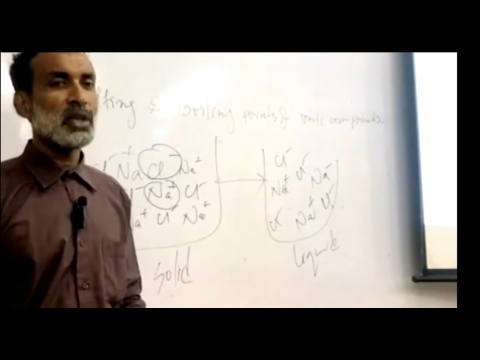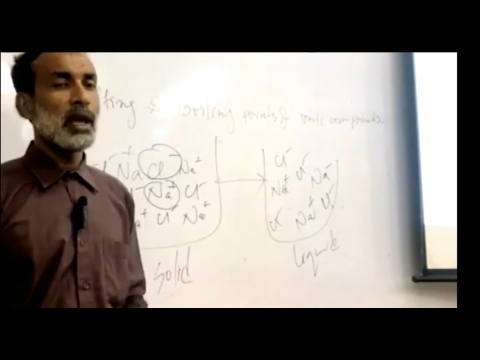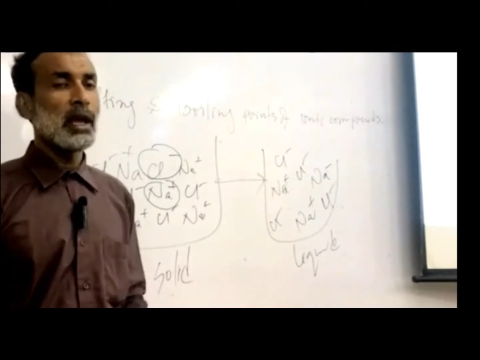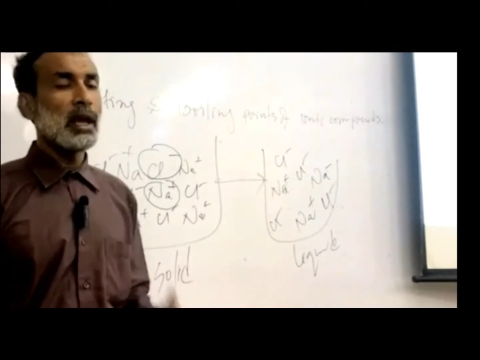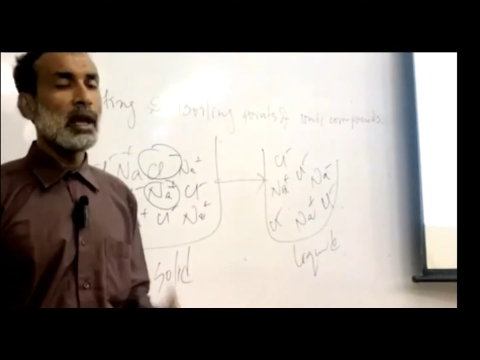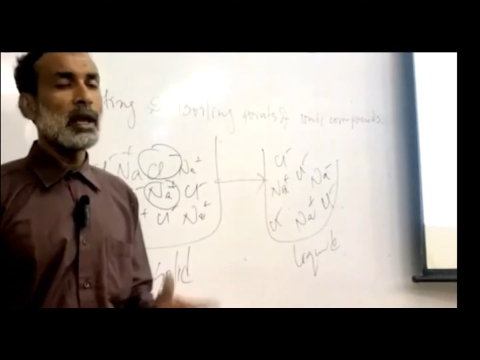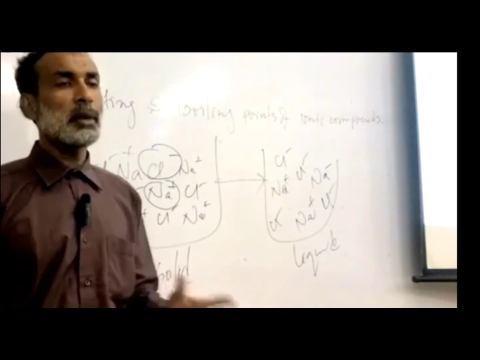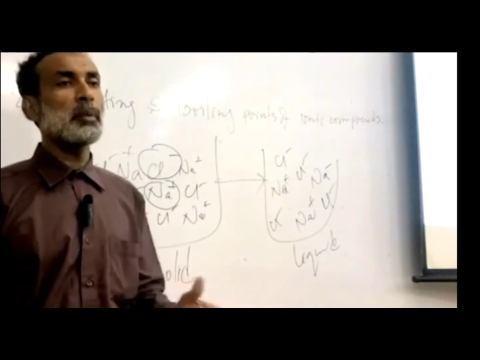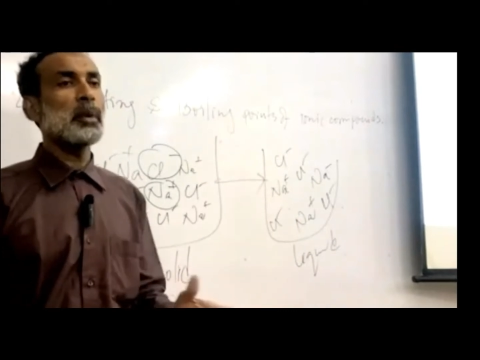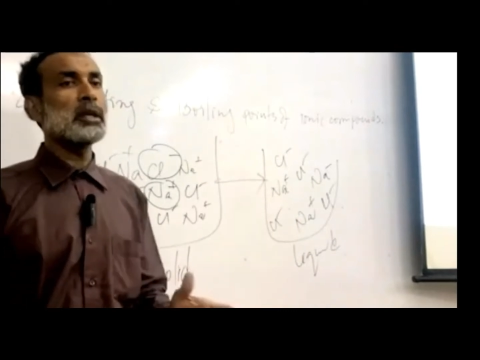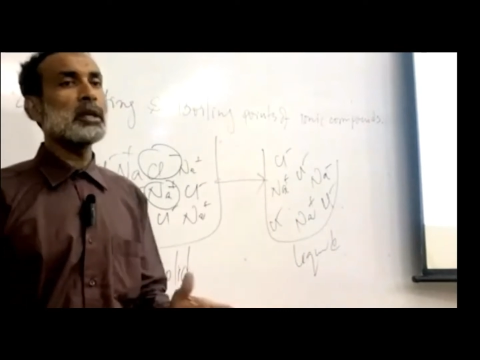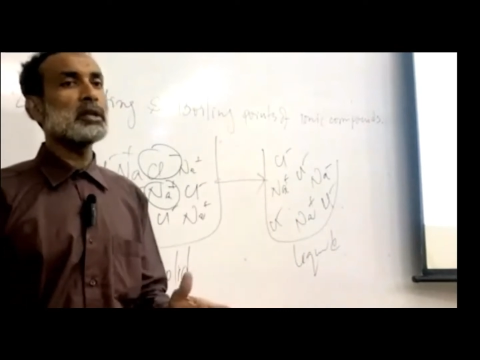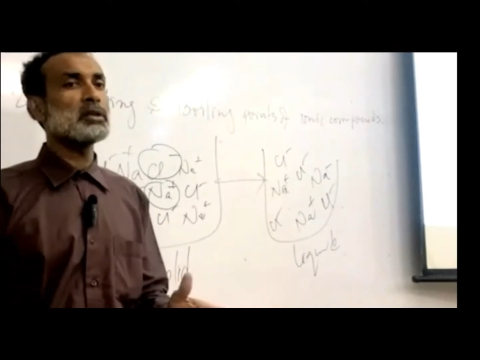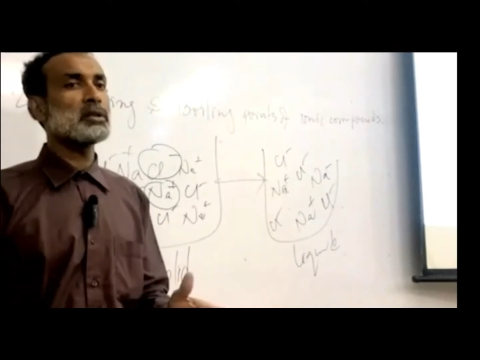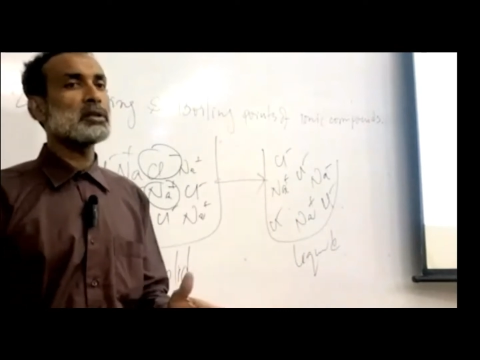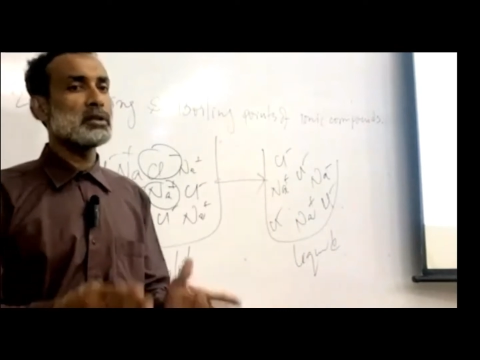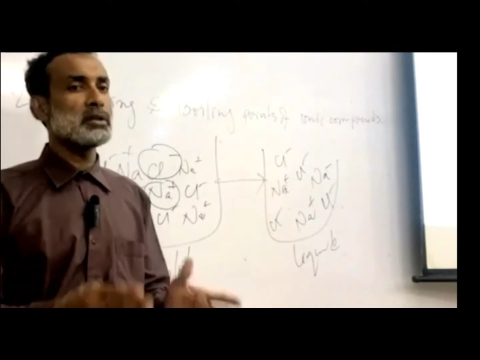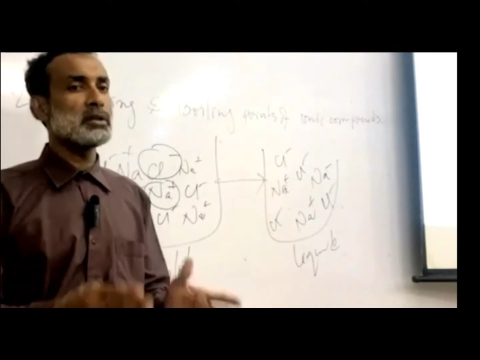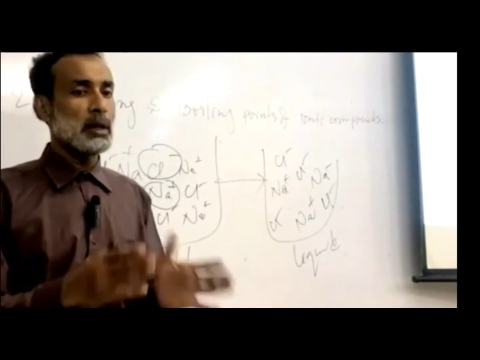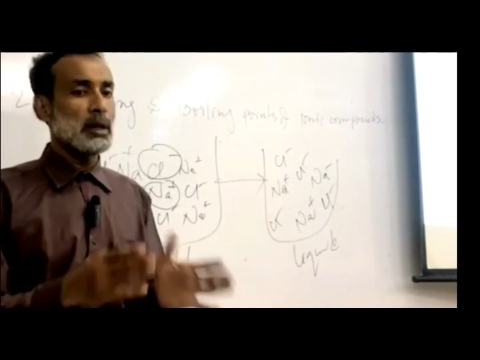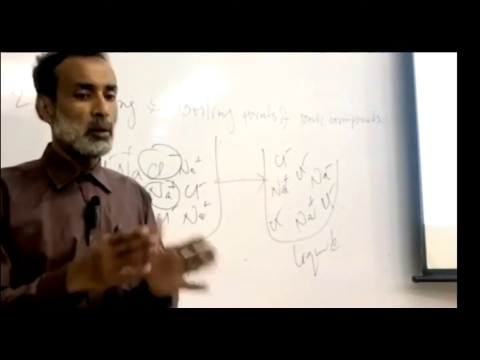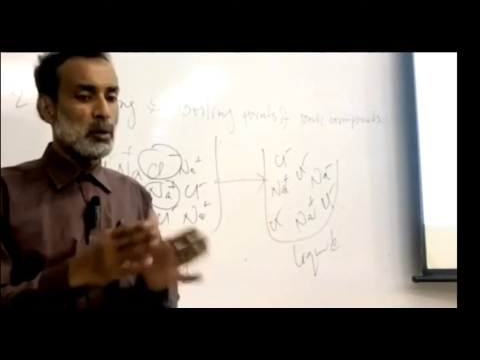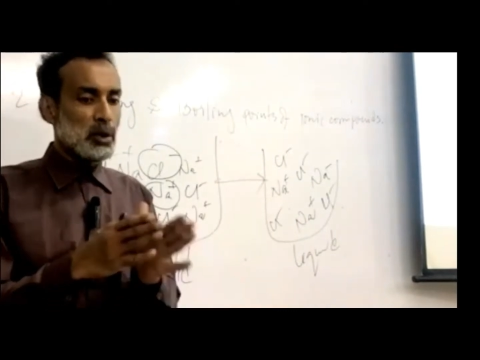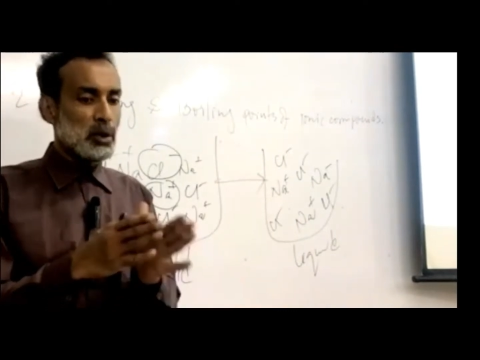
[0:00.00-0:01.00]
It means
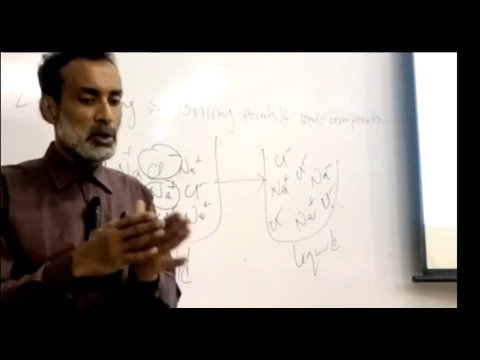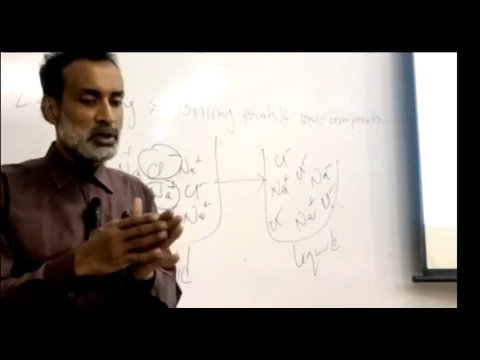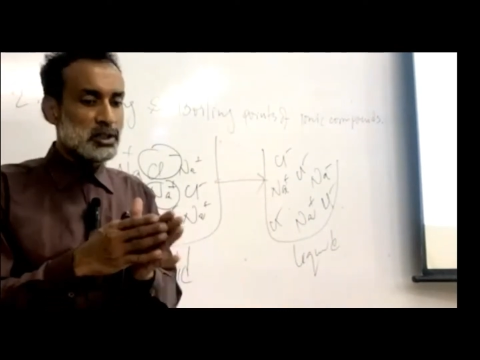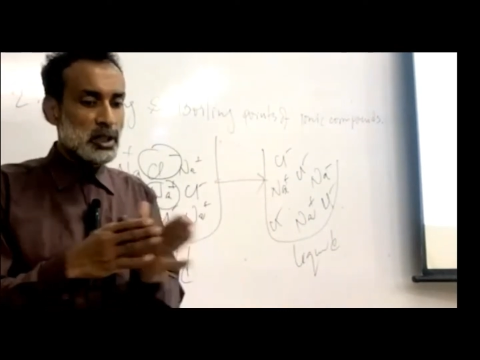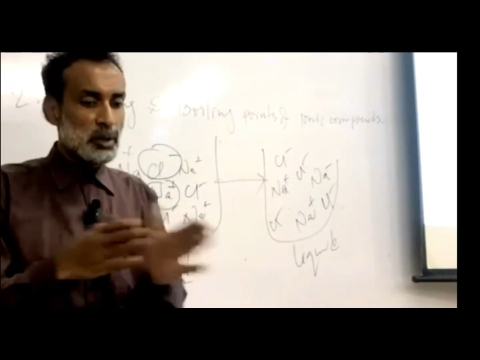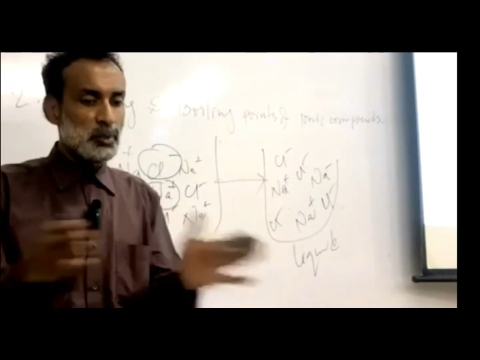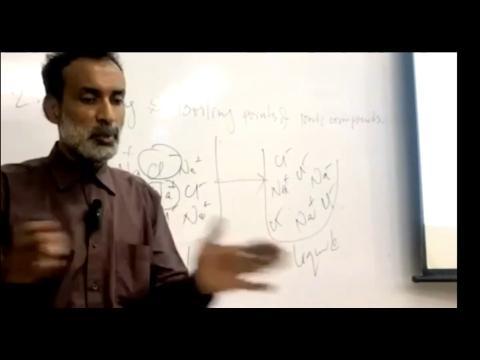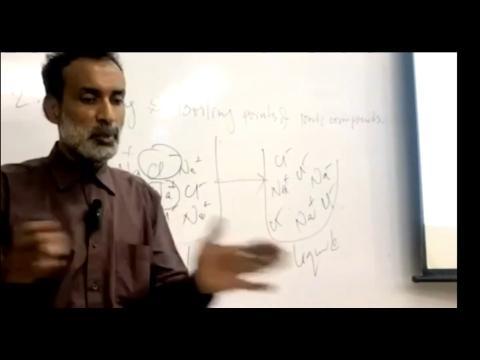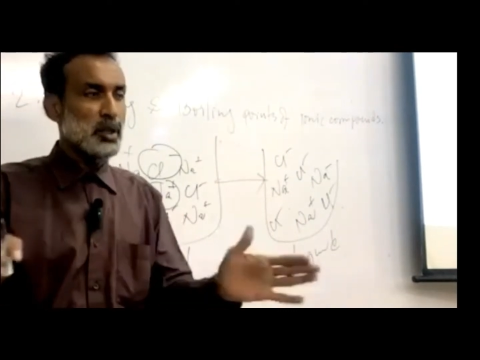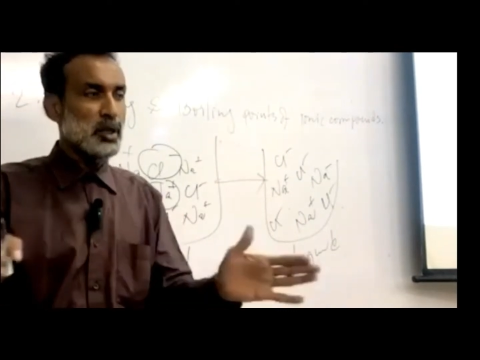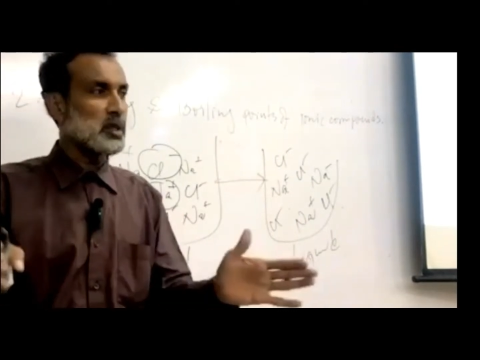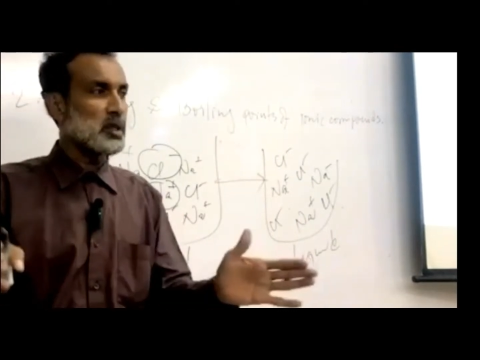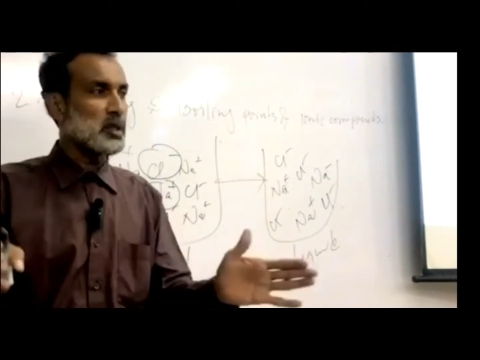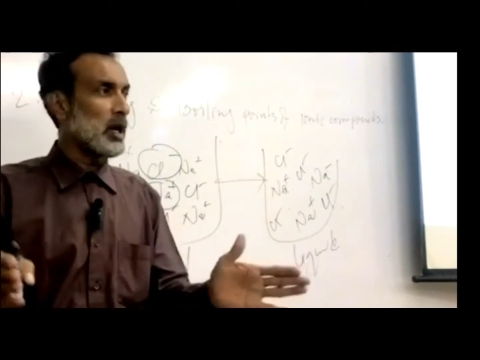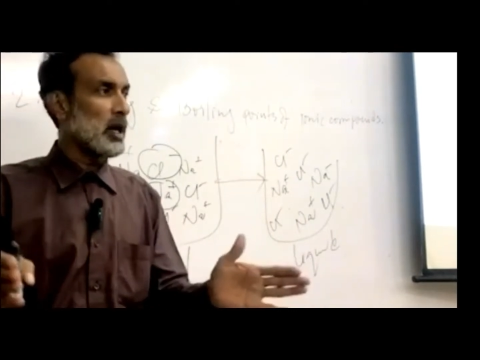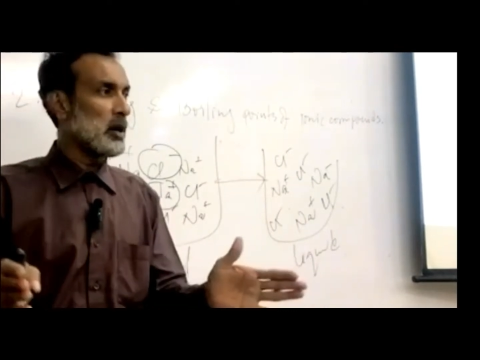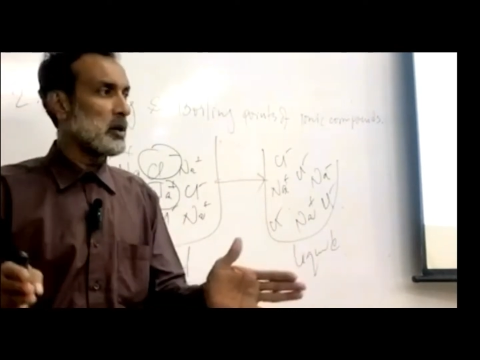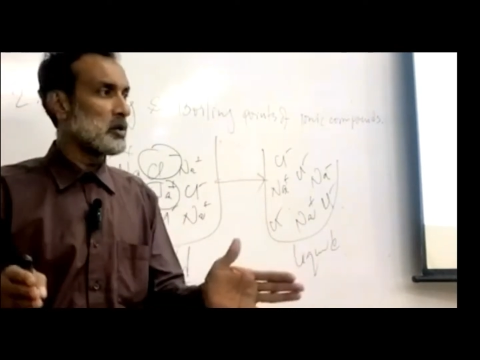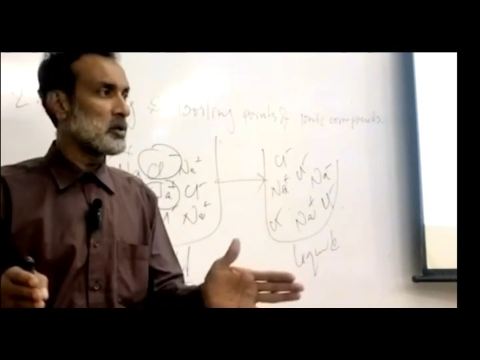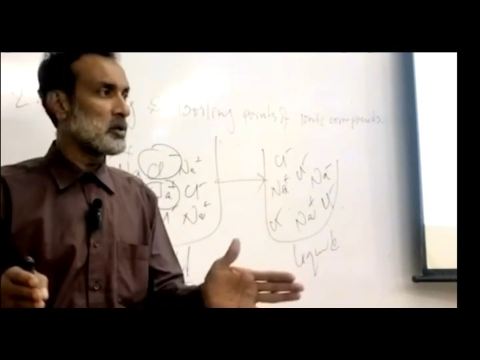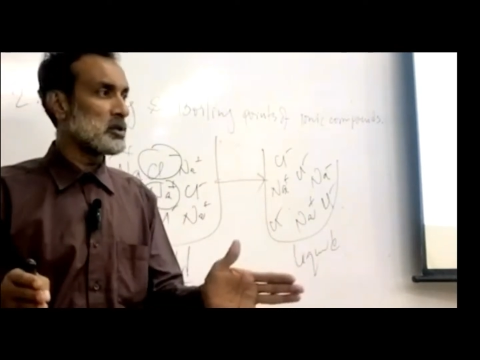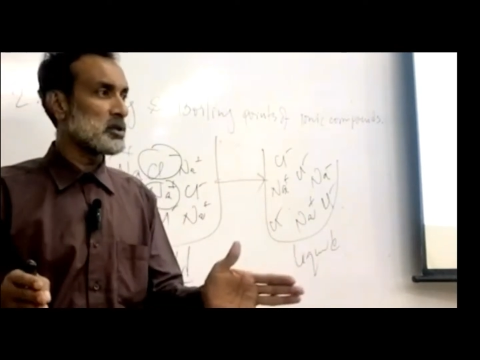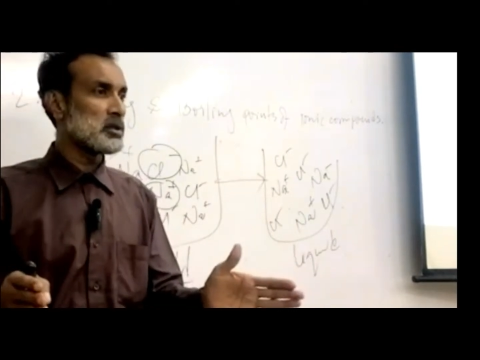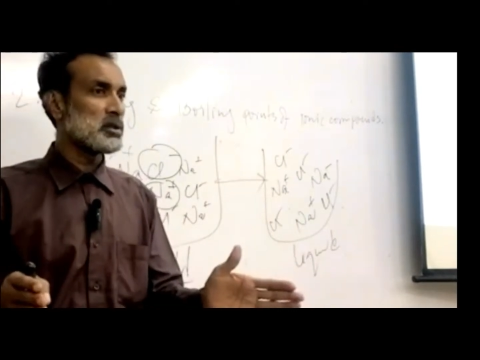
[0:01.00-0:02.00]
they will separate the
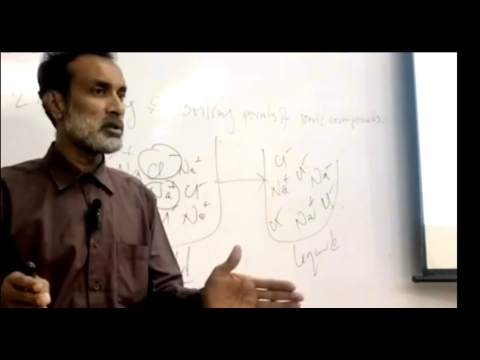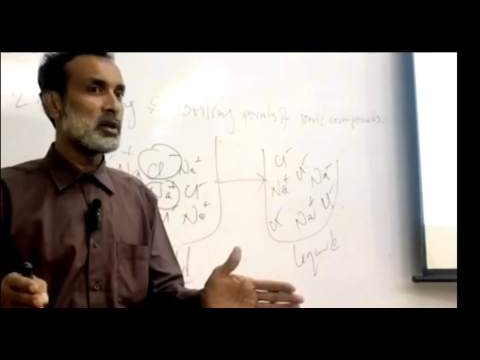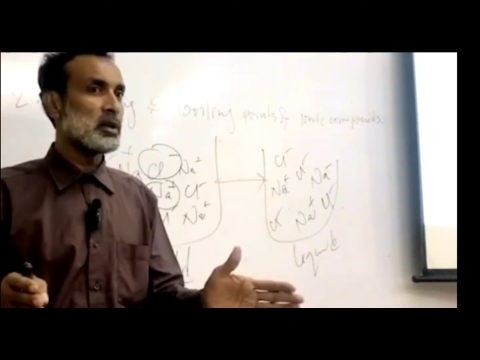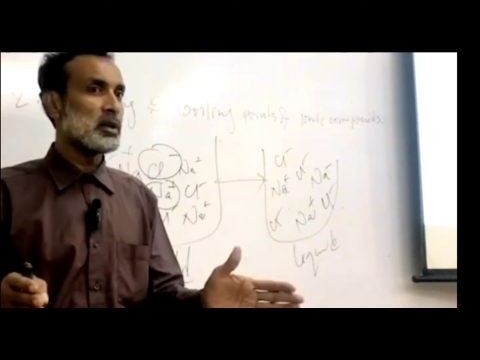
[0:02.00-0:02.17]
ions